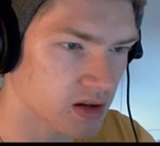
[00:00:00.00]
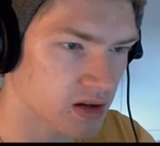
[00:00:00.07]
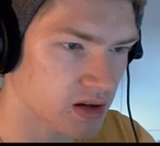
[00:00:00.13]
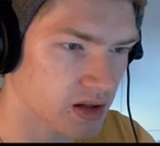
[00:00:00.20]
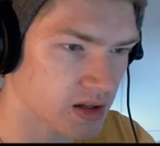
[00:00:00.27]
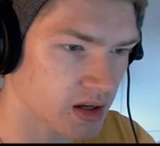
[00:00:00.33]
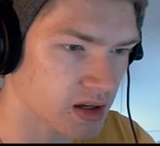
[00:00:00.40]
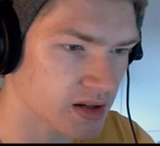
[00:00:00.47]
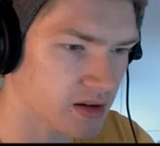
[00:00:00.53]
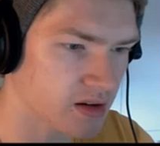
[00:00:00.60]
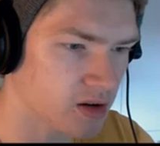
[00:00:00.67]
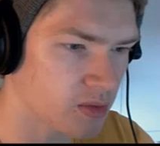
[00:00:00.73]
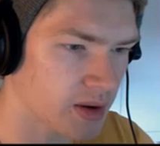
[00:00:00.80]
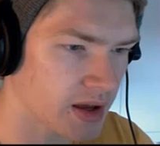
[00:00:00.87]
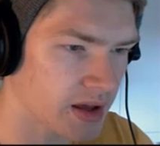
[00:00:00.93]
I don't
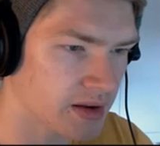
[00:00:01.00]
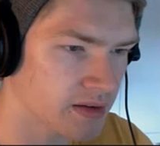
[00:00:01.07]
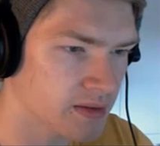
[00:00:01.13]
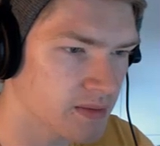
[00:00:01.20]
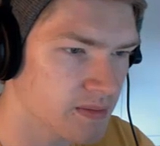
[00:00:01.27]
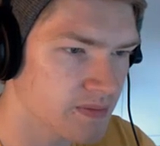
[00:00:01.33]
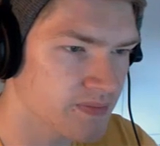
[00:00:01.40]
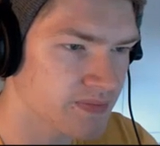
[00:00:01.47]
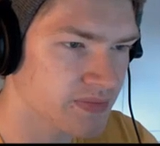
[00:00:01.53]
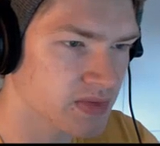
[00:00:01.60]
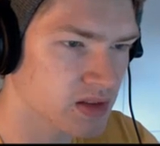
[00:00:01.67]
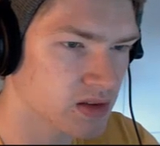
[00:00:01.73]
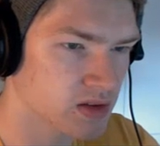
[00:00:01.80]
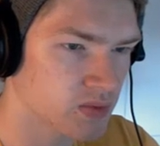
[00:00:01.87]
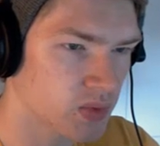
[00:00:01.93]
know, man.
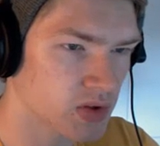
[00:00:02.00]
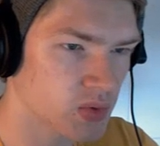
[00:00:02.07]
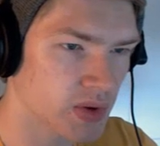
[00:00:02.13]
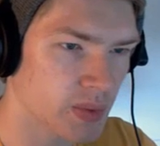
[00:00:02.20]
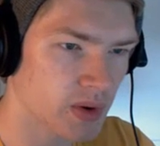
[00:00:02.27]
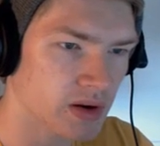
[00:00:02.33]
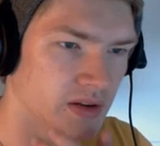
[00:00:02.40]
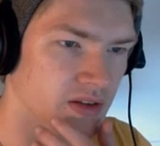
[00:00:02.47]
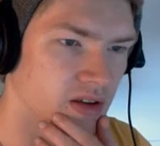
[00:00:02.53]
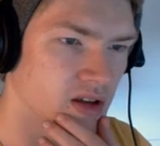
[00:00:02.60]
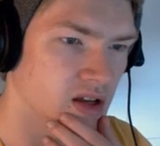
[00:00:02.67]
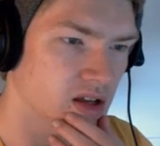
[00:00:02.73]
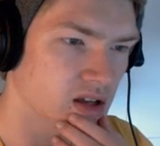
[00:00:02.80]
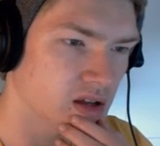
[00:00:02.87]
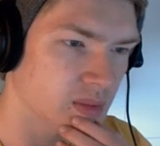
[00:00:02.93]
What do we want?
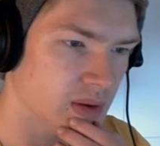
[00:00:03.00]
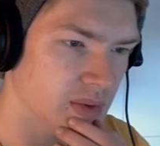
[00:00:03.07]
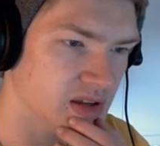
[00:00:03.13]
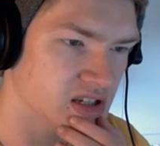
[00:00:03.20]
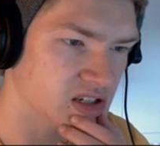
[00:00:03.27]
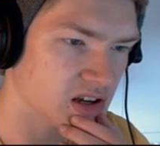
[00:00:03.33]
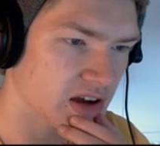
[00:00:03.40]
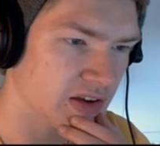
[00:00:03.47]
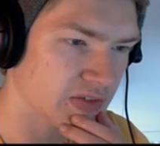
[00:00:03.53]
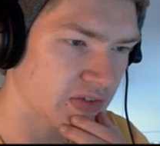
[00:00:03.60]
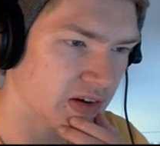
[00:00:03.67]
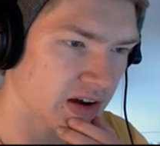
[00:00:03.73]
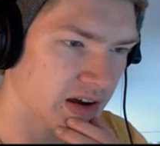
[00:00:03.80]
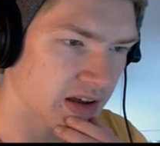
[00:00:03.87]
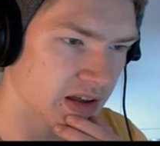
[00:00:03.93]
Maybe
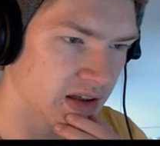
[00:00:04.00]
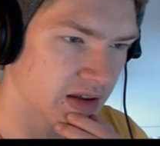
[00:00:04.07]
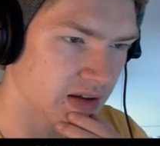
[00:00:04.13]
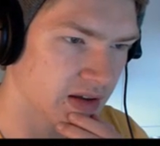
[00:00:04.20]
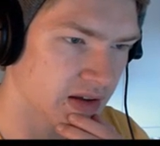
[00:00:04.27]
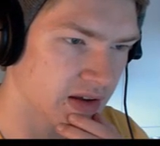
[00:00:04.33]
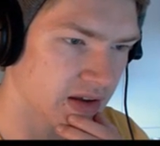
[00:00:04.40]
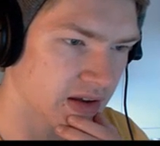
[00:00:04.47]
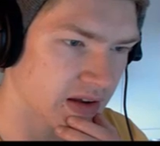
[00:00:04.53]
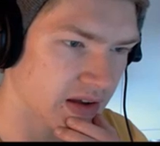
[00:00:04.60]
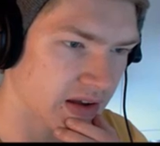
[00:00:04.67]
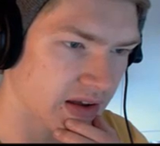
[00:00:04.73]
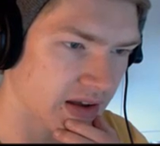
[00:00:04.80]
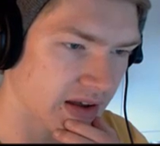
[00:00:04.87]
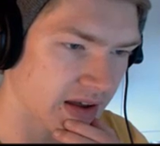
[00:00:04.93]
sci-fi
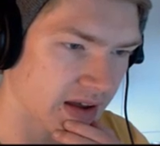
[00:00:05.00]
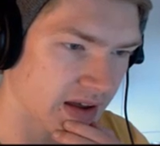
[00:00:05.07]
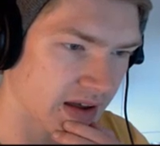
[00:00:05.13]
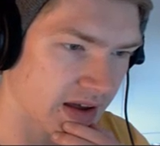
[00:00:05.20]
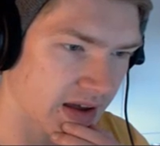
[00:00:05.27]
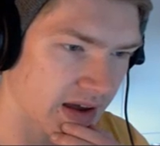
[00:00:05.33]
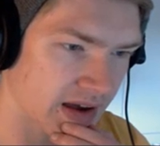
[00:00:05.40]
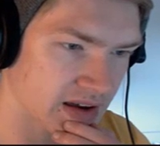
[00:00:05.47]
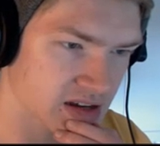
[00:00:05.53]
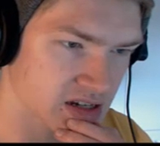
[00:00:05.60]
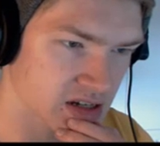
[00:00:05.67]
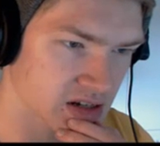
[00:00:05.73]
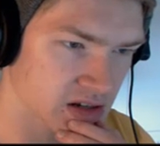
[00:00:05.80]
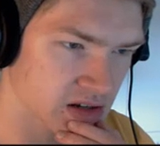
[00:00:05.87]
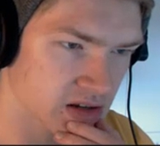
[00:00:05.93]

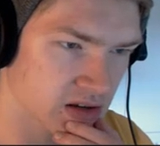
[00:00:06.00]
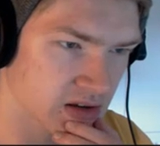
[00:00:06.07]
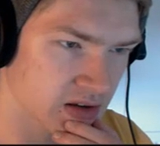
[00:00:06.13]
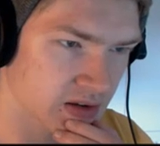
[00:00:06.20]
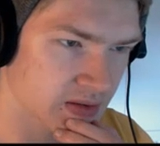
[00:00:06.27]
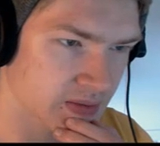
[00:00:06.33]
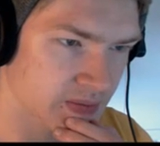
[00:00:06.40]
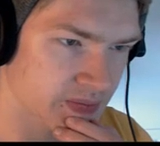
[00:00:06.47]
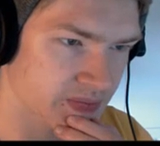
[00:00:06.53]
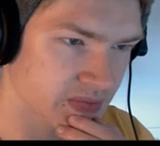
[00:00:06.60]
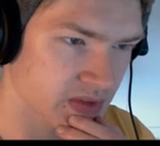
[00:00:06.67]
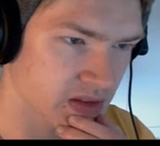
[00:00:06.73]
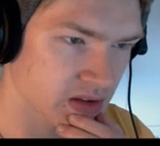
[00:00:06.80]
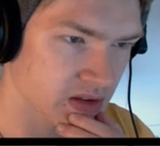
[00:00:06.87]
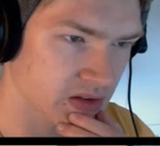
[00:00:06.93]
action
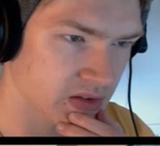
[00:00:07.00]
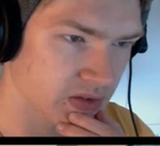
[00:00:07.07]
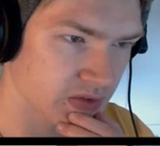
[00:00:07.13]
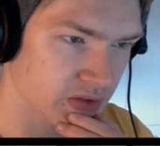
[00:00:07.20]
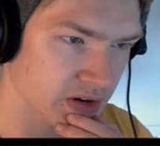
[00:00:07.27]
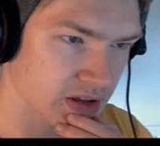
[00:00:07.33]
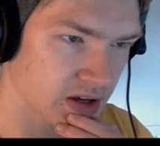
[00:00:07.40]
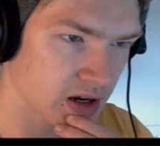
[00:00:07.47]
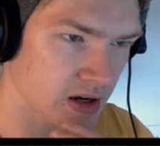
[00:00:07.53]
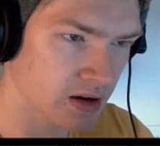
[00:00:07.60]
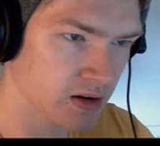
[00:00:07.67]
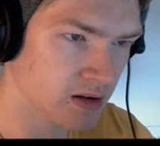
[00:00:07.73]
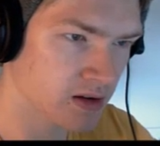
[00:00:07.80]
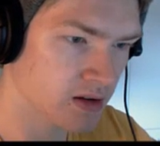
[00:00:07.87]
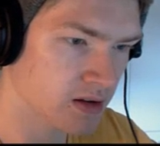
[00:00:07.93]
for
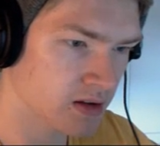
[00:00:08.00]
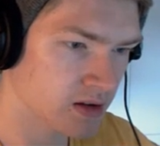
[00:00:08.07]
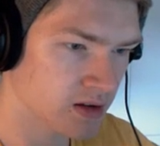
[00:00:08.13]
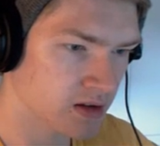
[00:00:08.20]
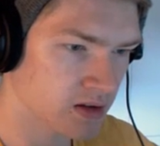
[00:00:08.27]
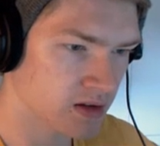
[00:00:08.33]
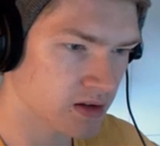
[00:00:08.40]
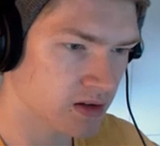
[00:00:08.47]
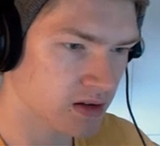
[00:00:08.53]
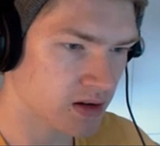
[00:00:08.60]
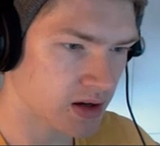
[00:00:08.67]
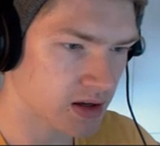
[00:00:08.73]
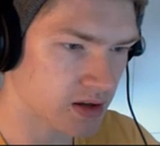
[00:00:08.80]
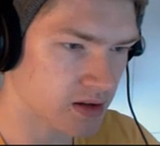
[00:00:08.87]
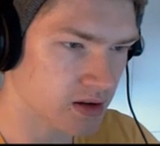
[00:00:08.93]
young.
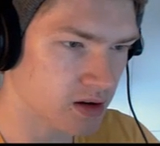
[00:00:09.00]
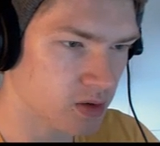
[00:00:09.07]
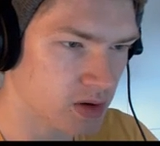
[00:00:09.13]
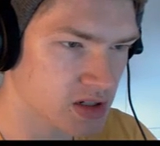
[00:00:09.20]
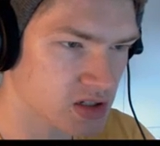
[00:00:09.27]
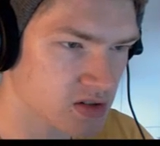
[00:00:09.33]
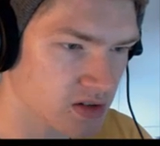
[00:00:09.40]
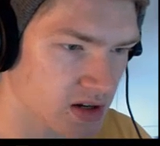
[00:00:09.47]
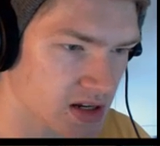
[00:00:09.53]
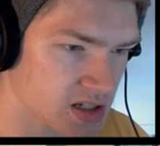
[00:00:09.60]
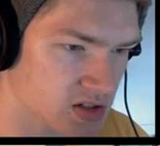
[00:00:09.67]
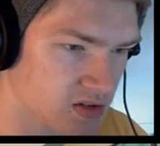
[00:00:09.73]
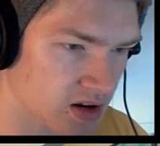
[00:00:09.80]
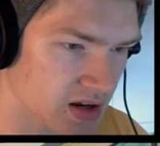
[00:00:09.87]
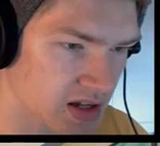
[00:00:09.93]
I don't know. Let's
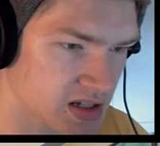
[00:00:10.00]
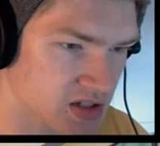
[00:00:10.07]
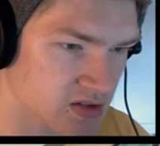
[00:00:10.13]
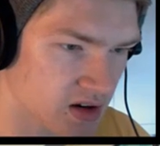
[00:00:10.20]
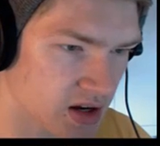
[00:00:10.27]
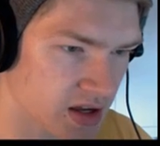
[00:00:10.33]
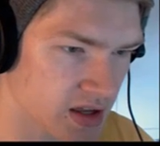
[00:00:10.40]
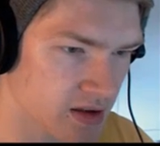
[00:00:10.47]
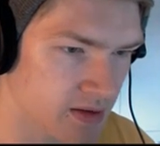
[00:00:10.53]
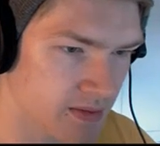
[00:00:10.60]
try.